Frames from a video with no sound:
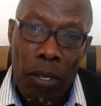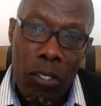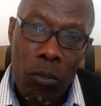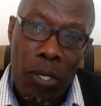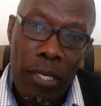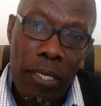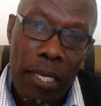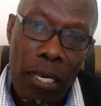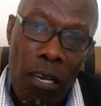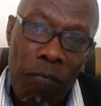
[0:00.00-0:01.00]
as soon as you
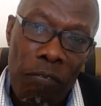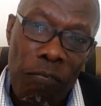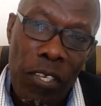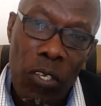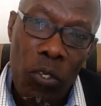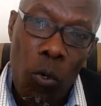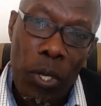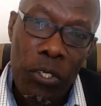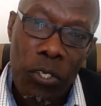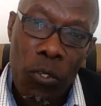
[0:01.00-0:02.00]
get off the field, you know
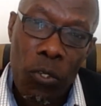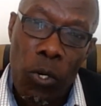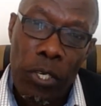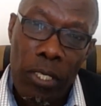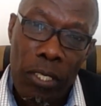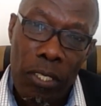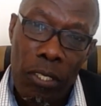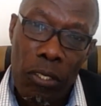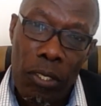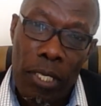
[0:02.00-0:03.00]
what your score is.
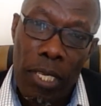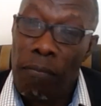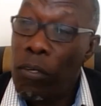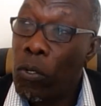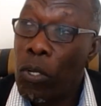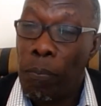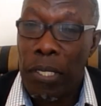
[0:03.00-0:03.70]
You can even look up